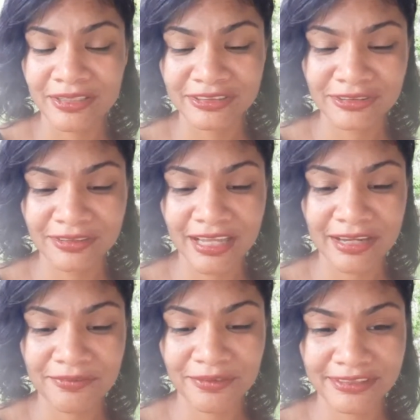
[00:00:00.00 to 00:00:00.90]
So,
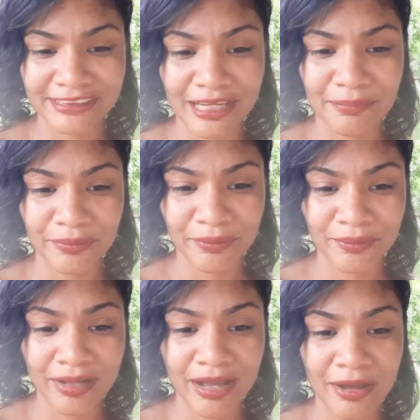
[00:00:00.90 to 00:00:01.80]
like, for example,
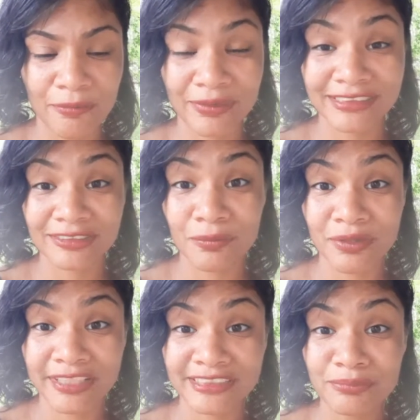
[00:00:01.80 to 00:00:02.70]
when
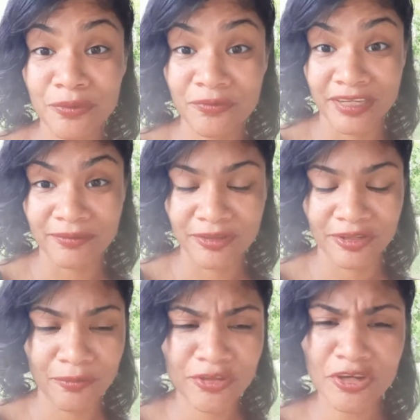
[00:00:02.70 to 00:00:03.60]
someone is moving,
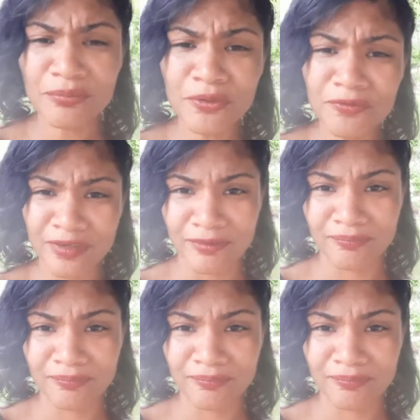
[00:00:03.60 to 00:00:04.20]
when you're moving,